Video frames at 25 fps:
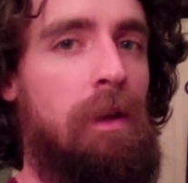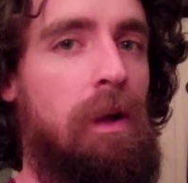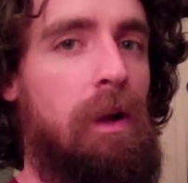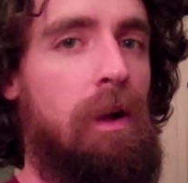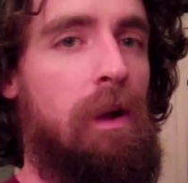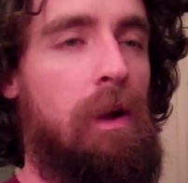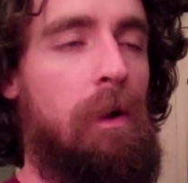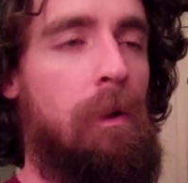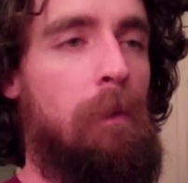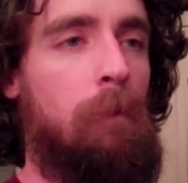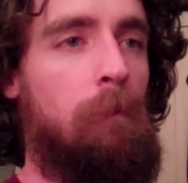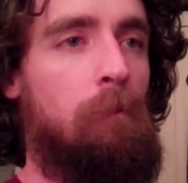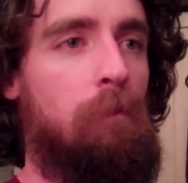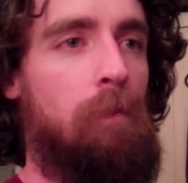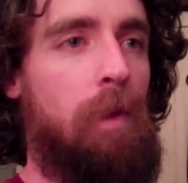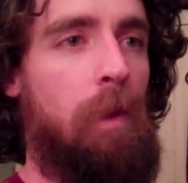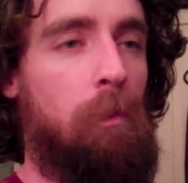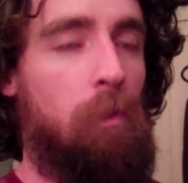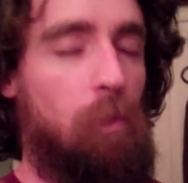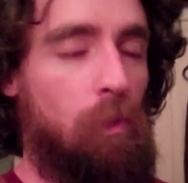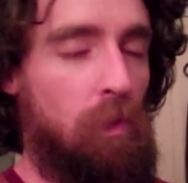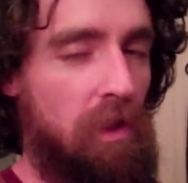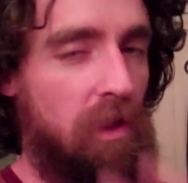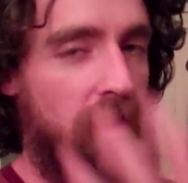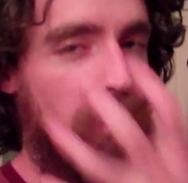
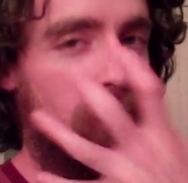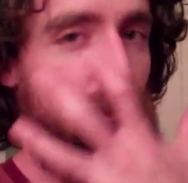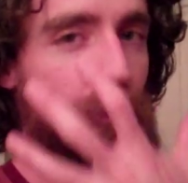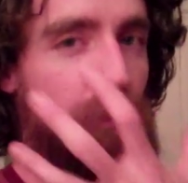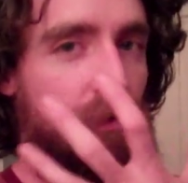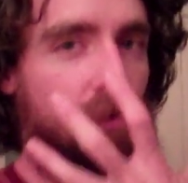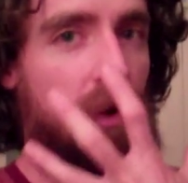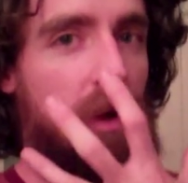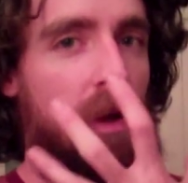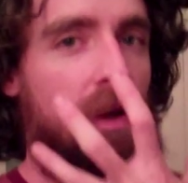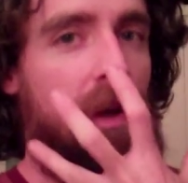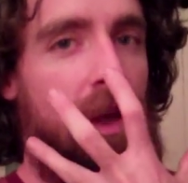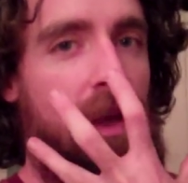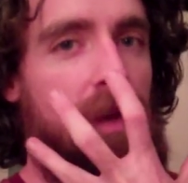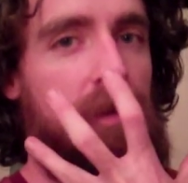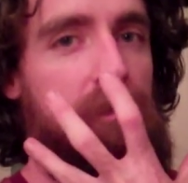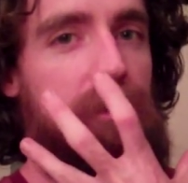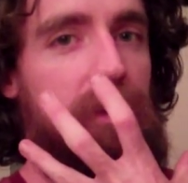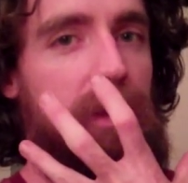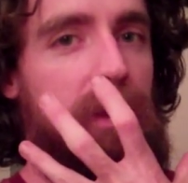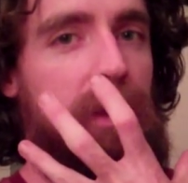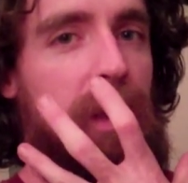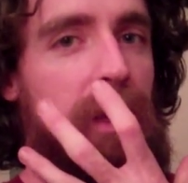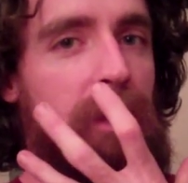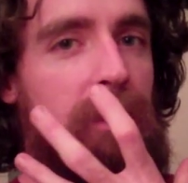I'm really front
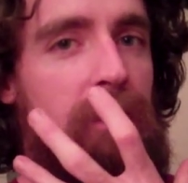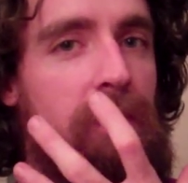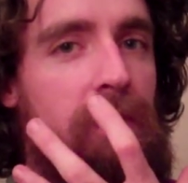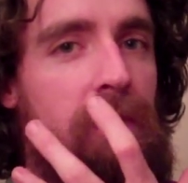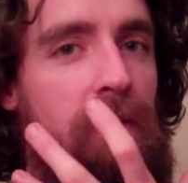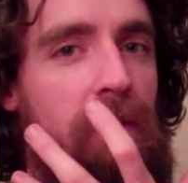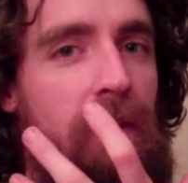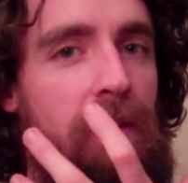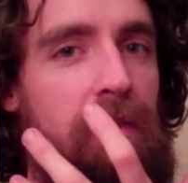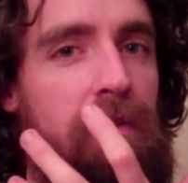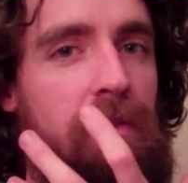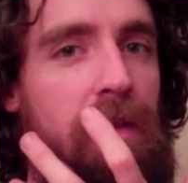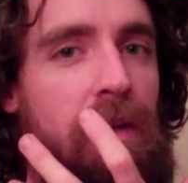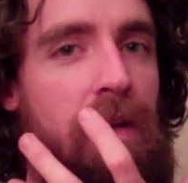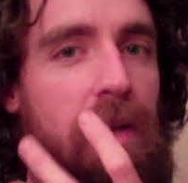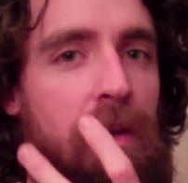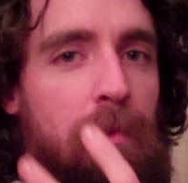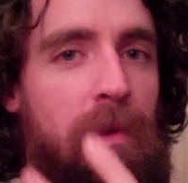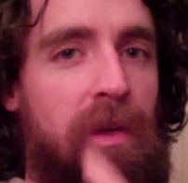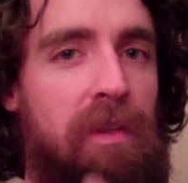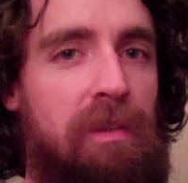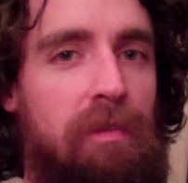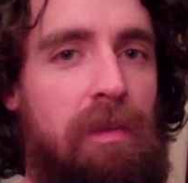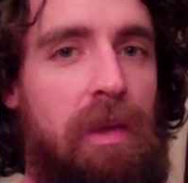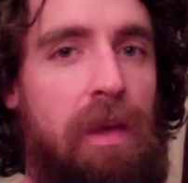heavy. That's kind
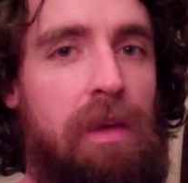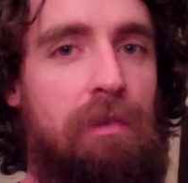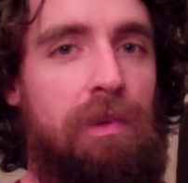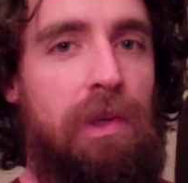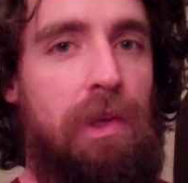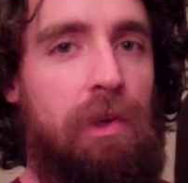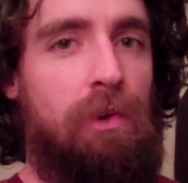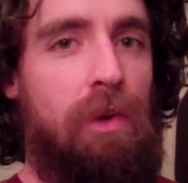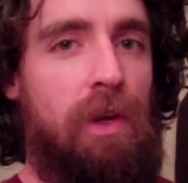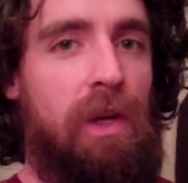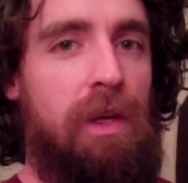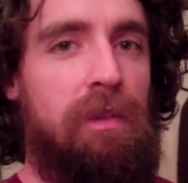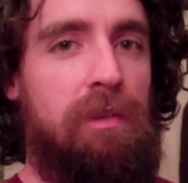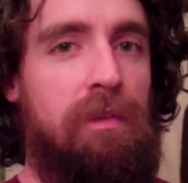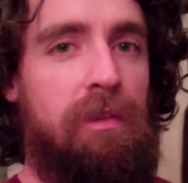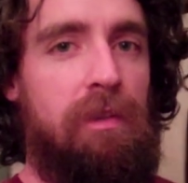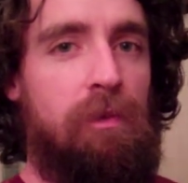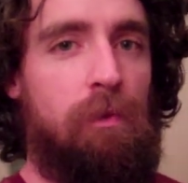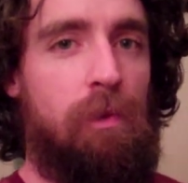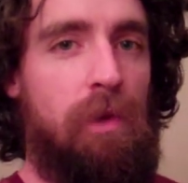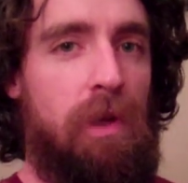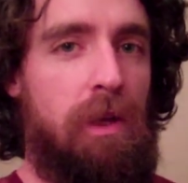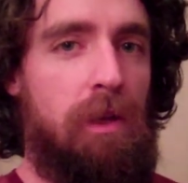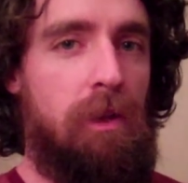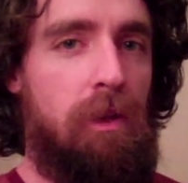of my saving grace
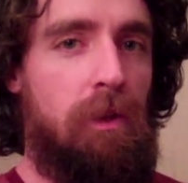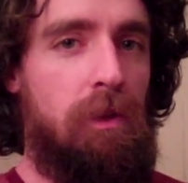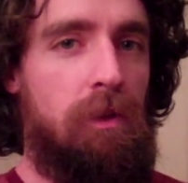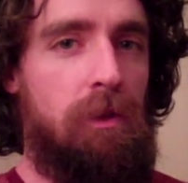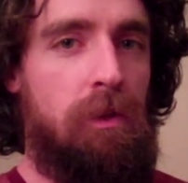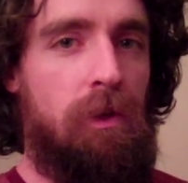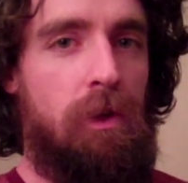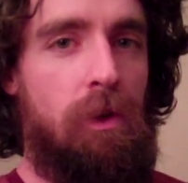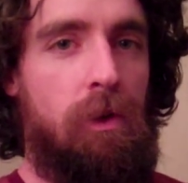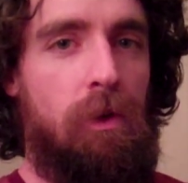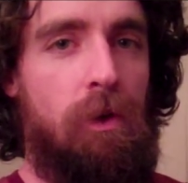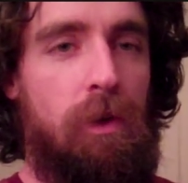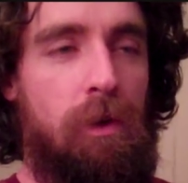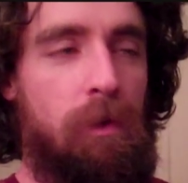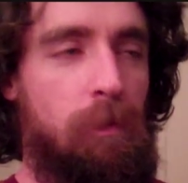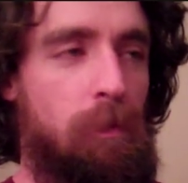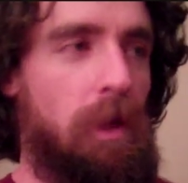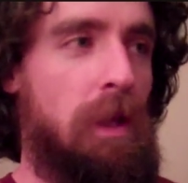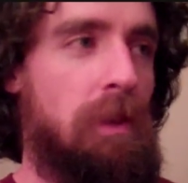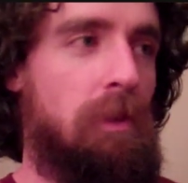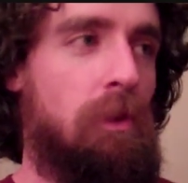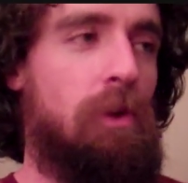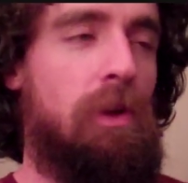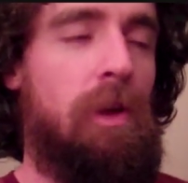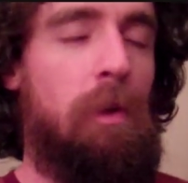is when
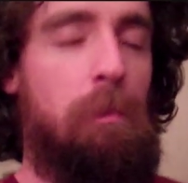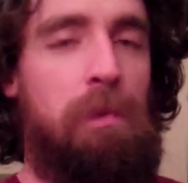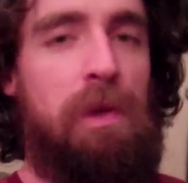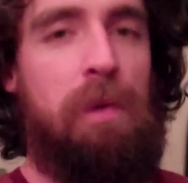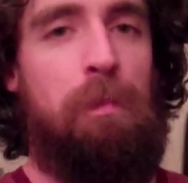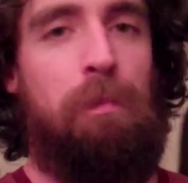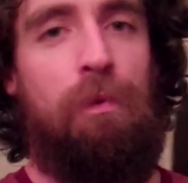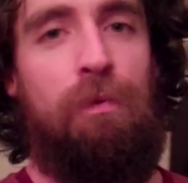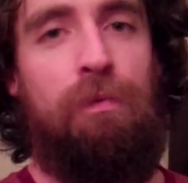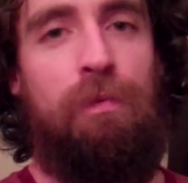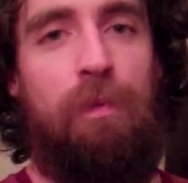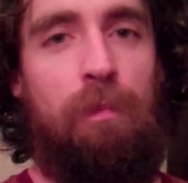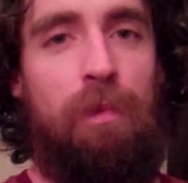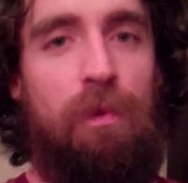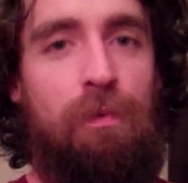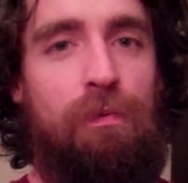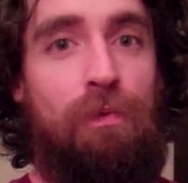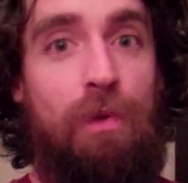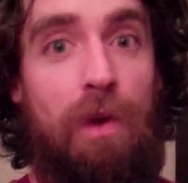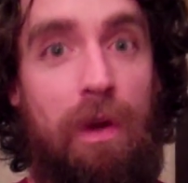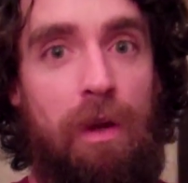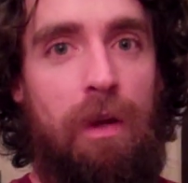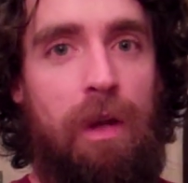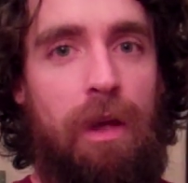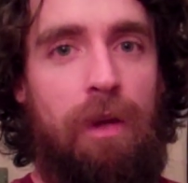I look at people from the
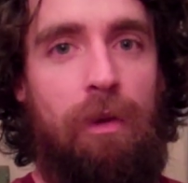front.